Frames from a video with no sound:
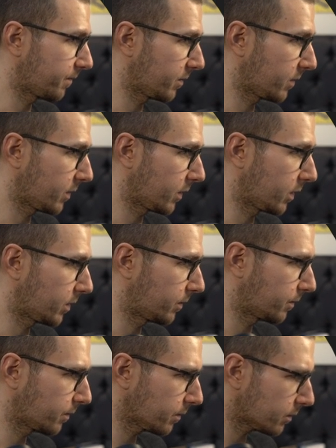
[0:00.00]

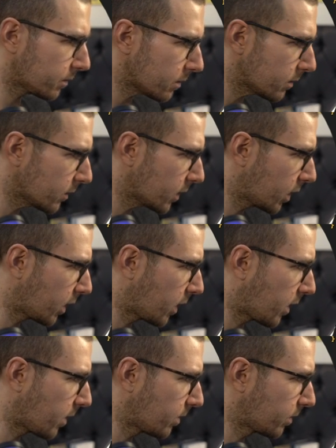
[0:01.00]

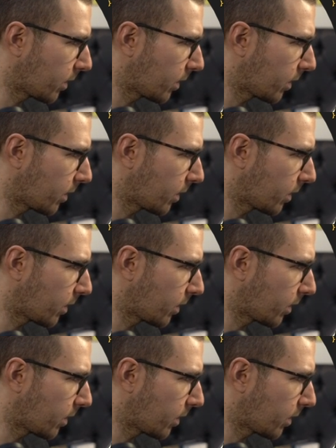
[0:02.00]
Nothing is said.